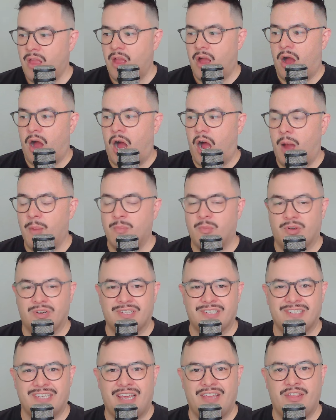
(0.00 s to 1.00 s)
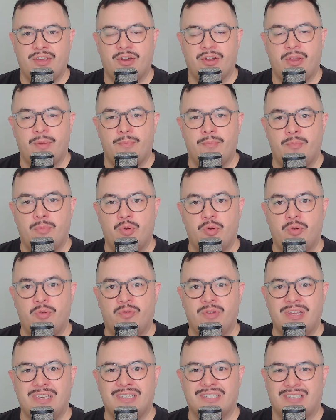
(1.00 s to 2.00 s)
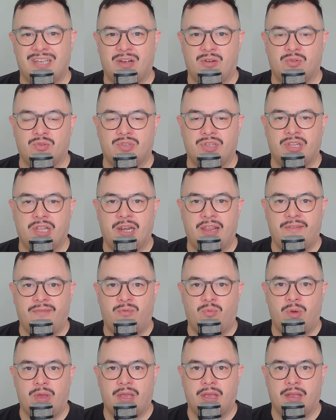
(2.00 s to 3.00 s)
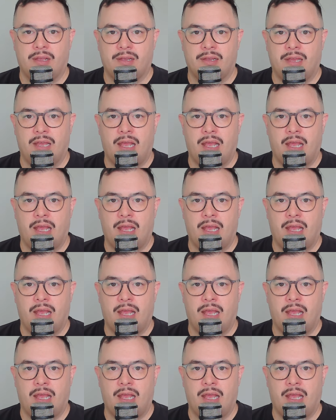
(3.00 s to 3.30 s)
I'm going to say they're going to move Isako to the left wing,